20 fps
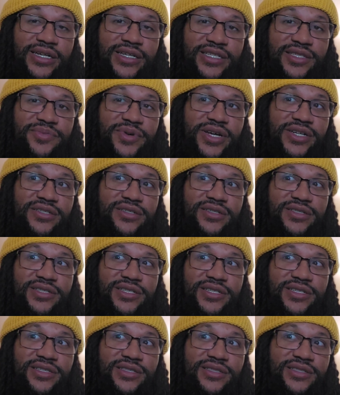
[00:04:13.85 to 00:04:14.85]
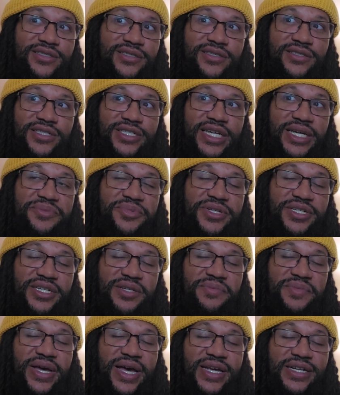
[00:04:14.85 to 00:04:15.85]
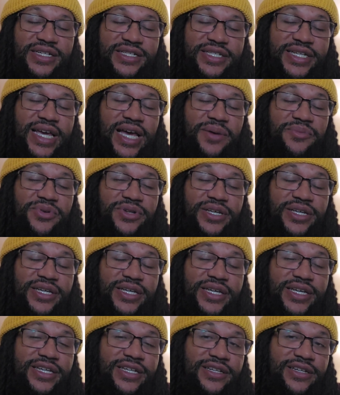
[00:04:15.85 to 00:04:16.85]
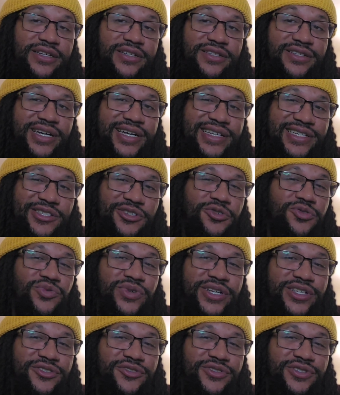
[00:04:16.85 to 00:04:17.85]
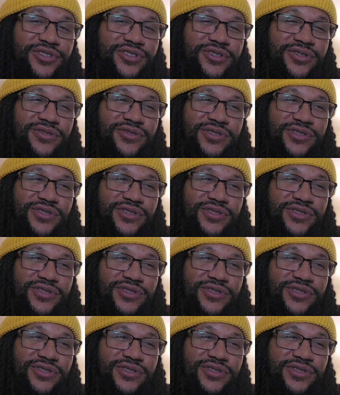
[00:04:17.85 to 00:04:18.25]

especially since the championship match is happening in like 2 weeks or so.